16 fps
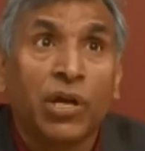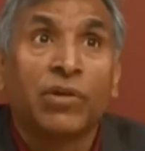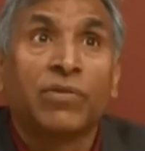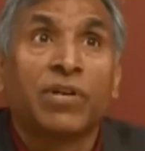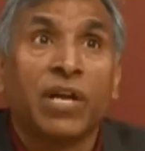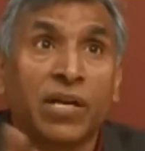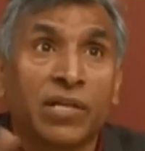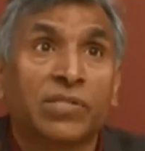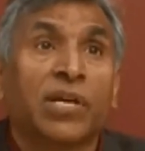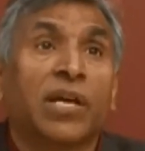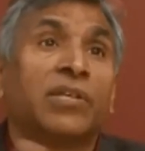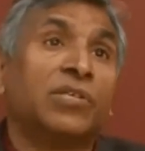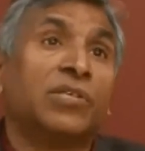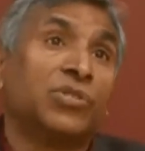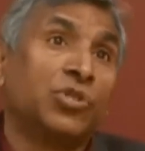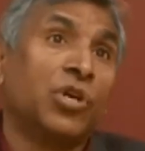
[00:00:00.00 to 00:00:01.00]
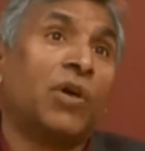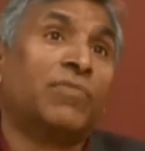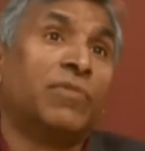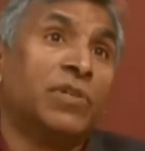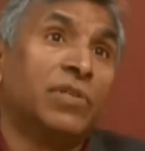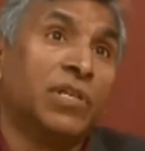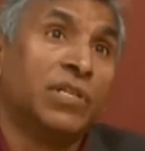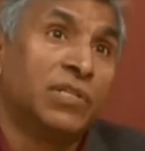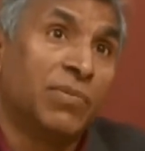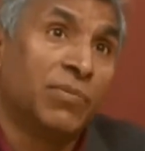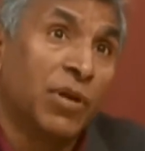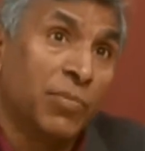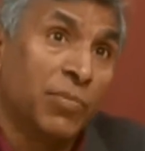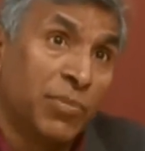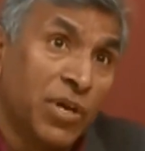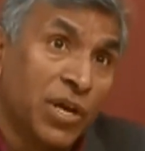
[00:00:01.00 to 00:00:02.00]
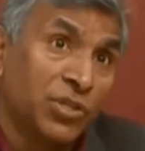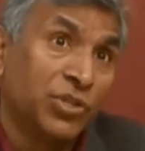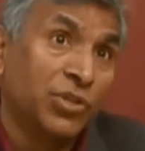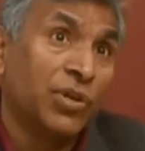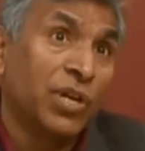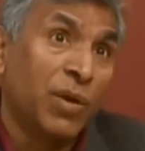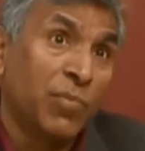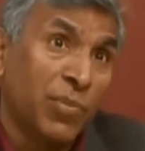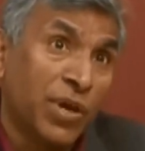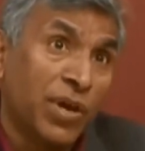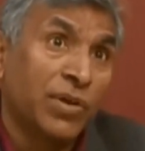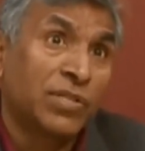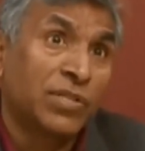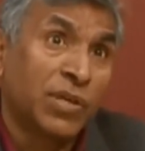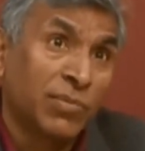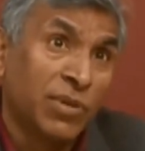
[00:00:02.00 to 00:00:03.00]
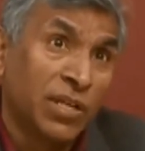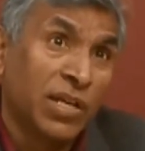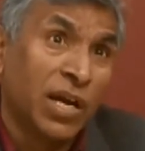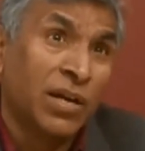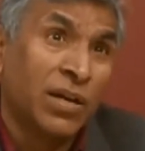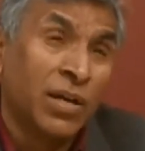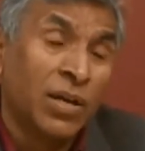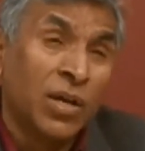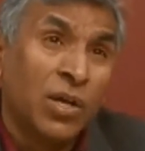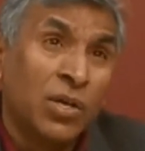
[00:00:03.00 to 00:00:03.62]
A lot of data scientist job doesn't need some kind of PhD or MBA or something like that.